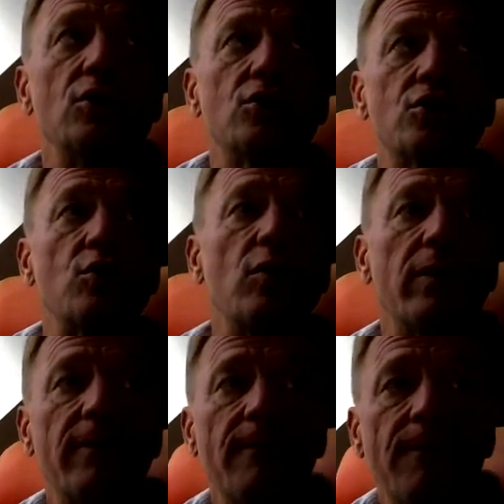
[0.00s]

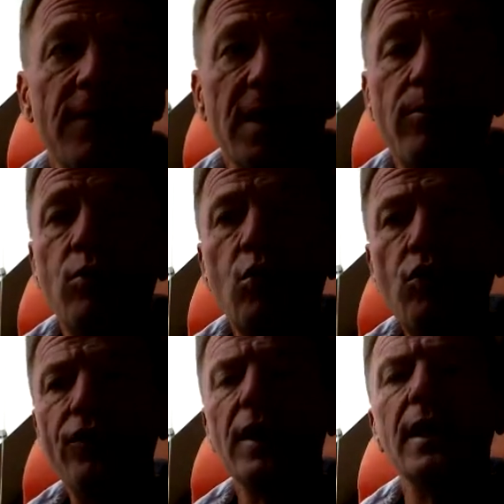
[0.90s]
So we are
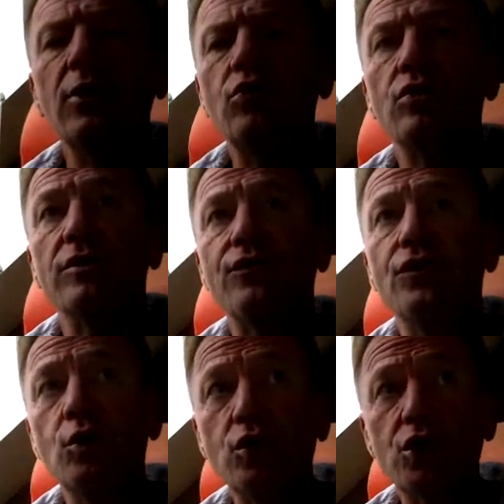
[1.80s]
moving into the
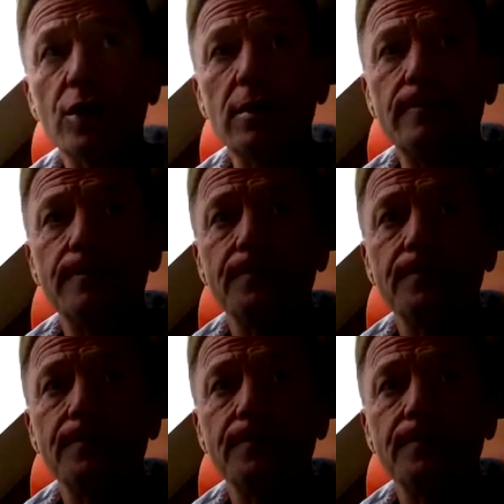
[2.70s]
future.